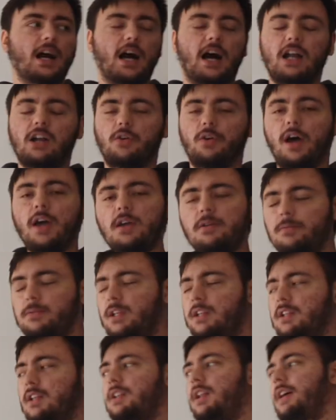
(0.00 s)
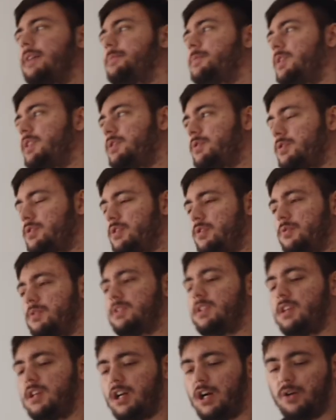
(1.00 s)
I don't know. I'm not gonna lie, I'm interested to
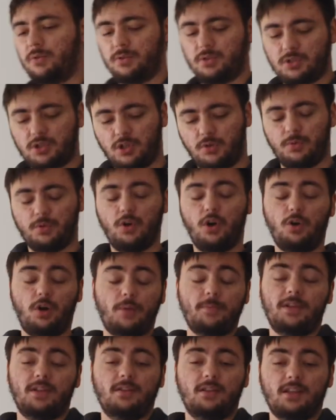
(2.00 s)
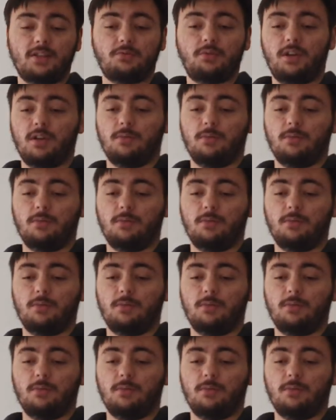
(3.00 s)
see how the show will go. I mean, that's why